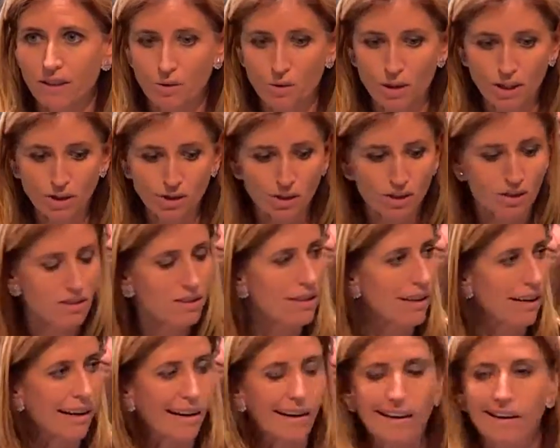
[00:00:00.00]
questions
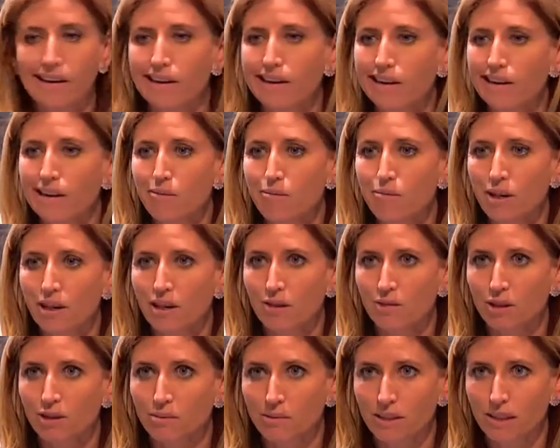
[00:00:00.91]
that I am not
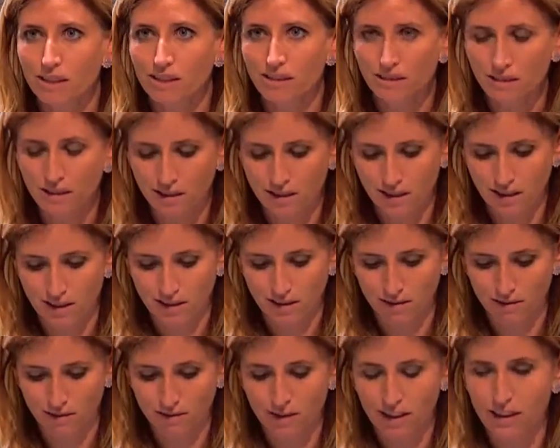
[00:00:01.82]
equipped to answer,
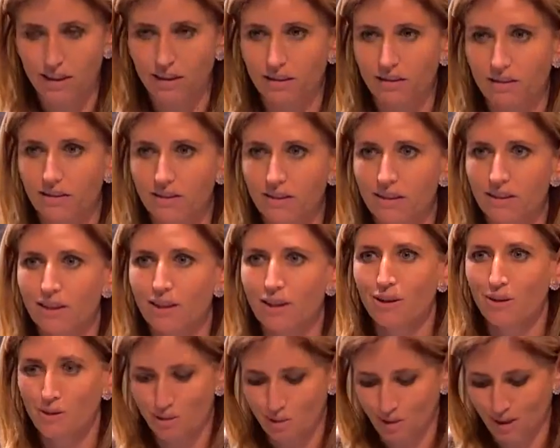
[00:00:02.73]
we've got a
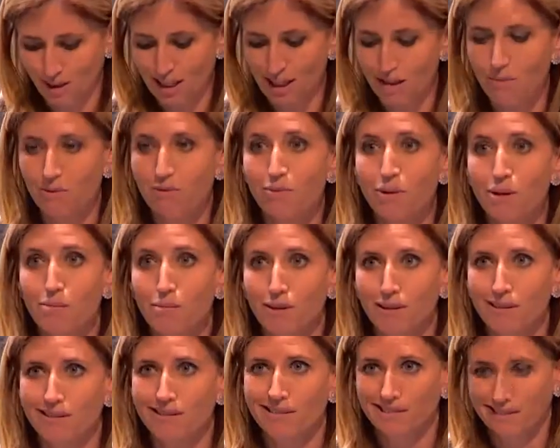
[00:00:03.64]
full team of
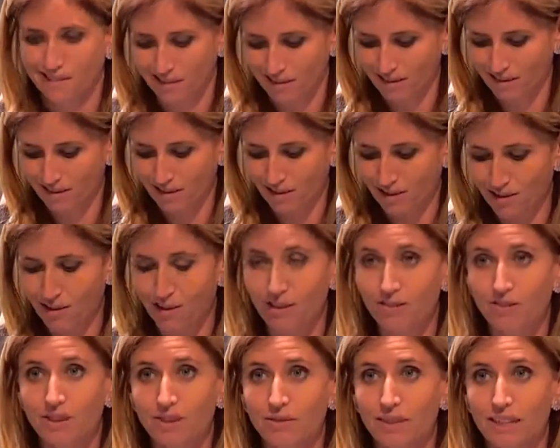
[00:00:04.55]
people. So
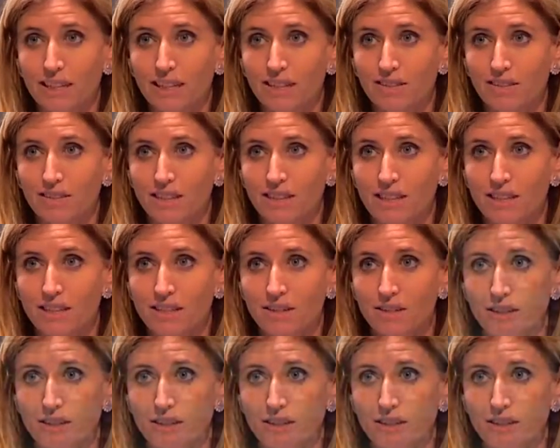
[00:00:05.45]
hopefully we can answer anything you